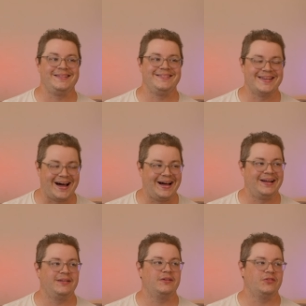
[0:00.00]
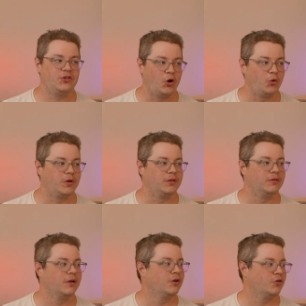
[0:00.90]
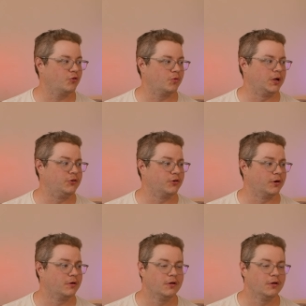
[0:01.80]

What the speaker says: non-token creature.